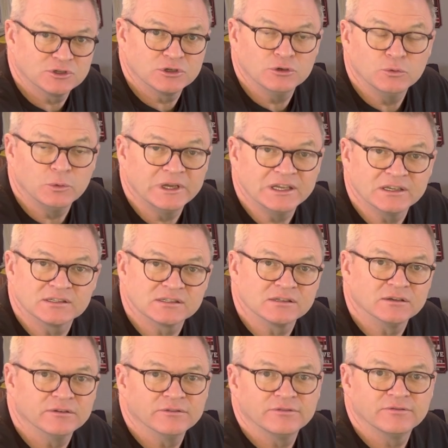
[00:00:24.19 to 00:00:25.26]
2 weeks
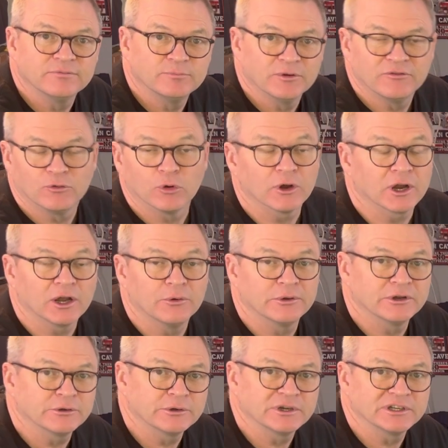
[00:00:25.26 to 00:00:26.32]
of before
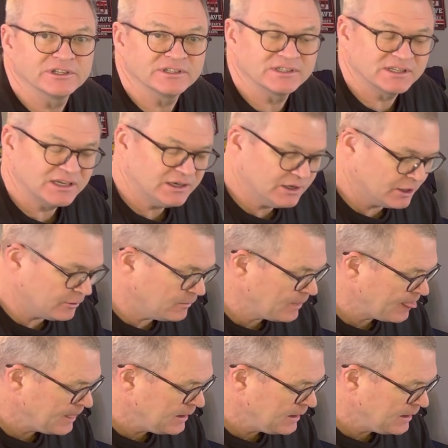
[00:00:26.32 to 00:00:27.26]
going to casino.